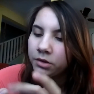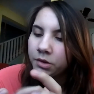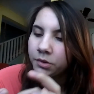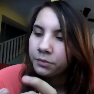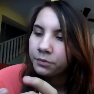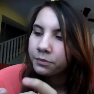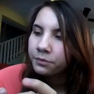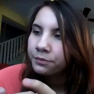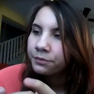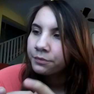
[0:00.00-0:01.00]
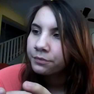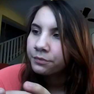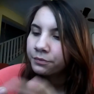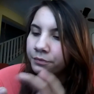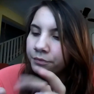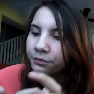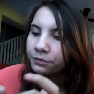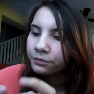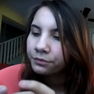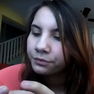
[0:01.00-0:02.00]

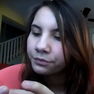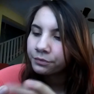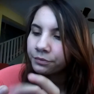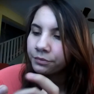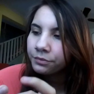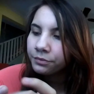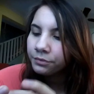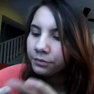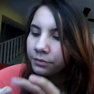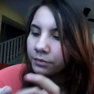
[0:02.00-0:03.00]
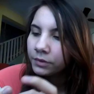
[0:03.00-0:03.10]
No one is speaking in this clip.